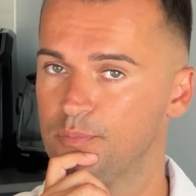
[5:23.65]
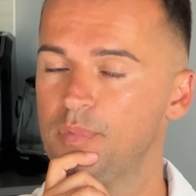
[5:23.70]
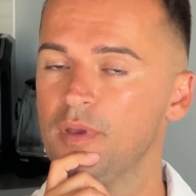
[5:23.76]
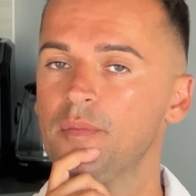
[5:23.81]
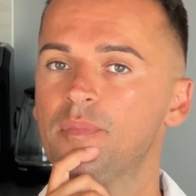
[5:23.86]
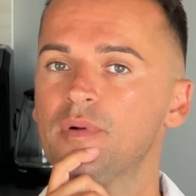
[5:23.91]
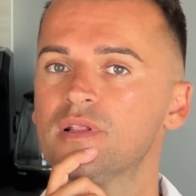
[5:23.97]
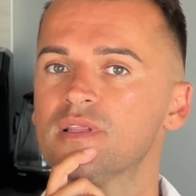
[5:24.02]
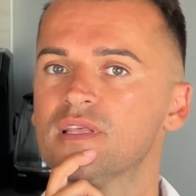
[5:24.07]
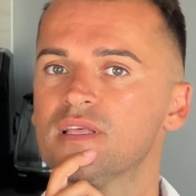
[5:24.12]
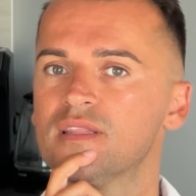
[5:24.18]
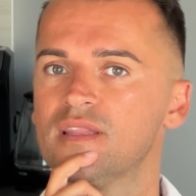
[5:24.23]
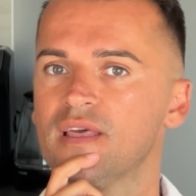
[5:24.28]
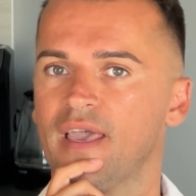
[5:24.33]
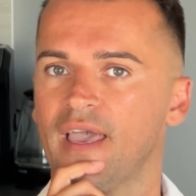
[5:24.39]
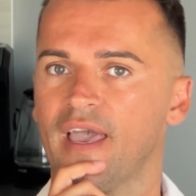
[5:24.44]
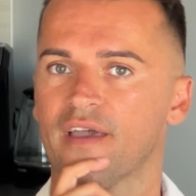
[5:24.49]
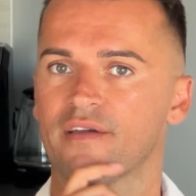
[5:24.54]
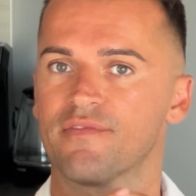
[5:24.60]
People that they
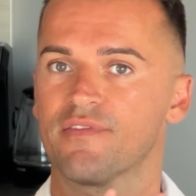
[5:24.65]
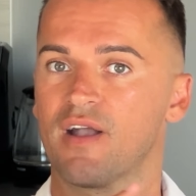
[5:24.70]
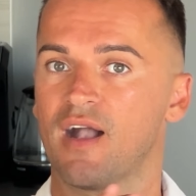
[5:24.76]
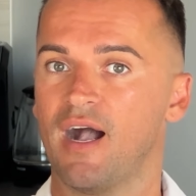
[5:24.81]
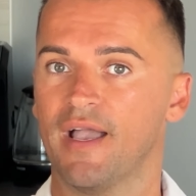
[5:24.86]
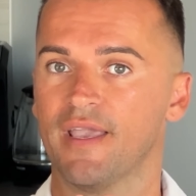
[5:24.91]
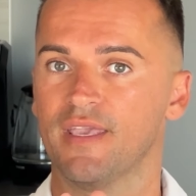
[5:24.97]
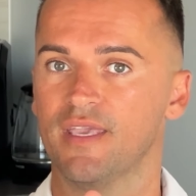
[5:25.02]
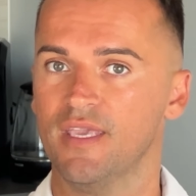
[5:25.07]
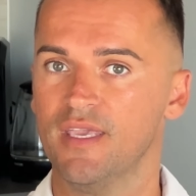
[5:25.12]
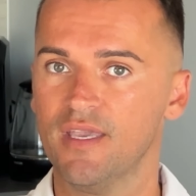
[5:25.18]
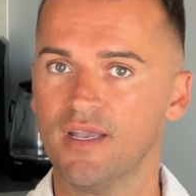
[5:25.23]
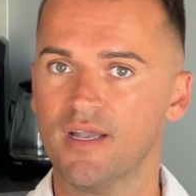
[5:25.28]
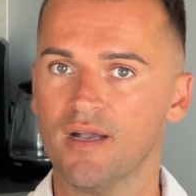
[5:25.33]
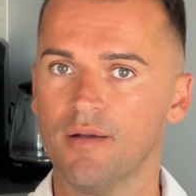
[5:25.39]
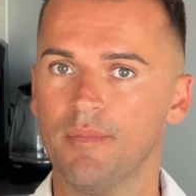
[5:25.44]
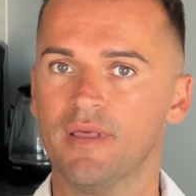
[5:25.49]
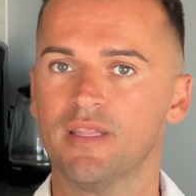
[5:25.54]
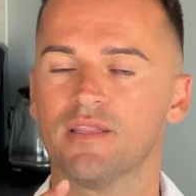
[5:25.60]
have high
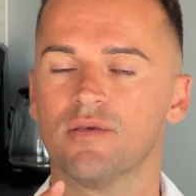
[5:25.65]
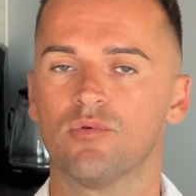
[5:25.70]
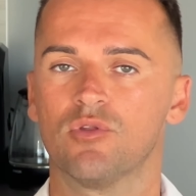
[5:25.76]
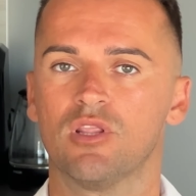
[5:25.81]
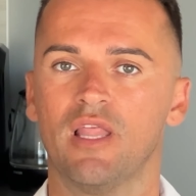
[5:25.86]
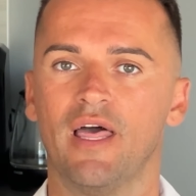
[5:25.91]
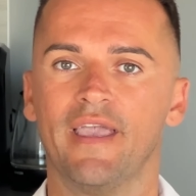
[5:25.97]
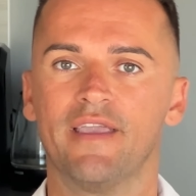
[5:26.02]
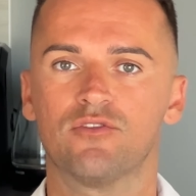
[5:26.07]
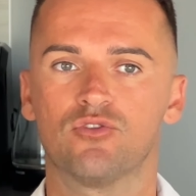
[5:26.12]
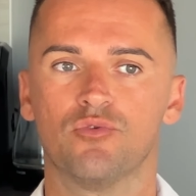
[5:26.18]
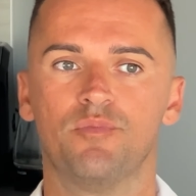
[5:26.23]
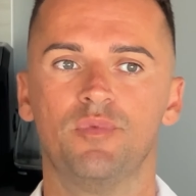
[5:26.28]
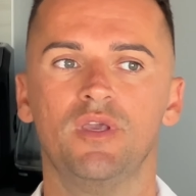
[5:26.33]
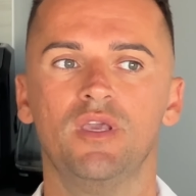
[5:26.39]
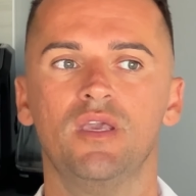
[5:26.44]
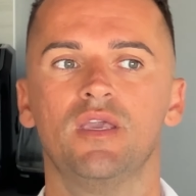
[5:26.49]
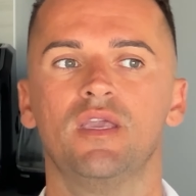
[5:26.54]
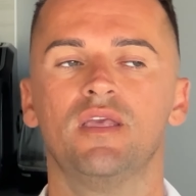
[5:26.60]
income and they would like to
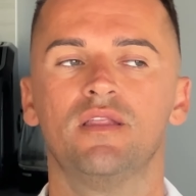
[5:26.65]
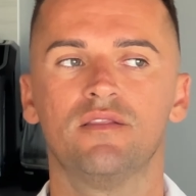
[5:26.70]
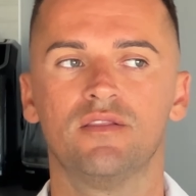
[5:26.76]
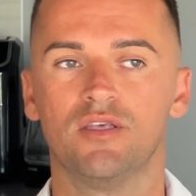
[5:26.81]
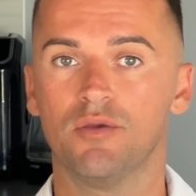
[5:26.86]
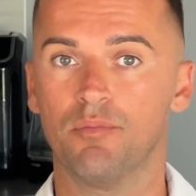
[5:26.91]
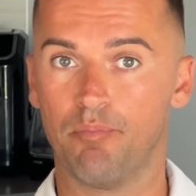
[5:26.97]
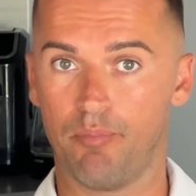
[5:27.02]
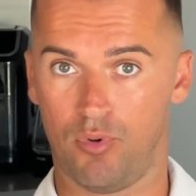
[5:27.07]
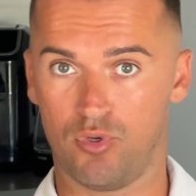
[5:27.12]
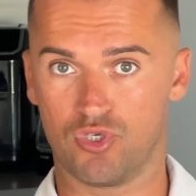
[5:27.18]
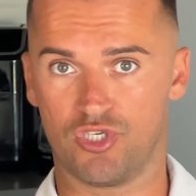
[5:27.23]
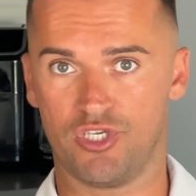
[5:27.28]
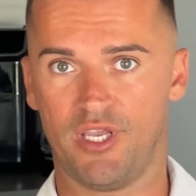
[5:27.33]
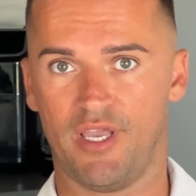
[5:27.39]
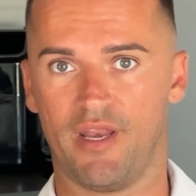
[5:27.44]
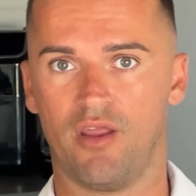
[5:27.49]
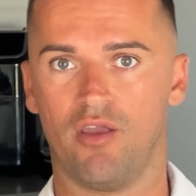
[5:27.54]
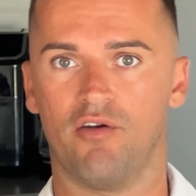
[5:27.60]
be in the posh
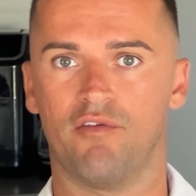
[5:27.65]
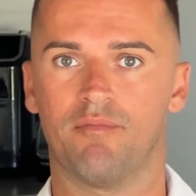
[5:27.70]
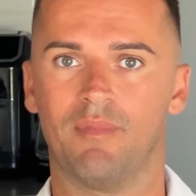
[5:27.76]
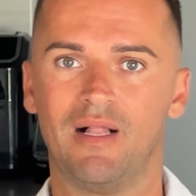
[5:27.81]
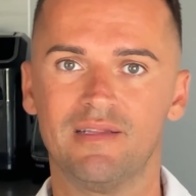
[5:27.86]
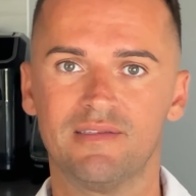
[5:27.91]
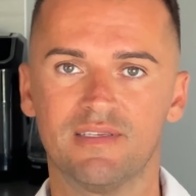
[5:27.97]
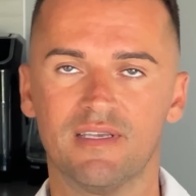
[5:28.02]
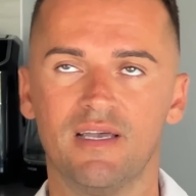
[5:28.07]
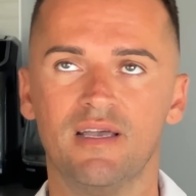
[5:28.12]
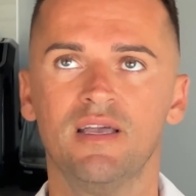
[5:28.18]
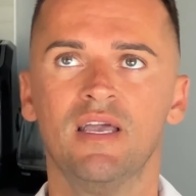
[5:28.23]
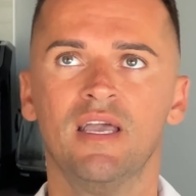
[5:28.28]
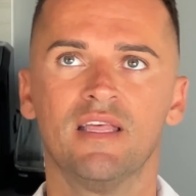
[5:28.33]
area of Malta.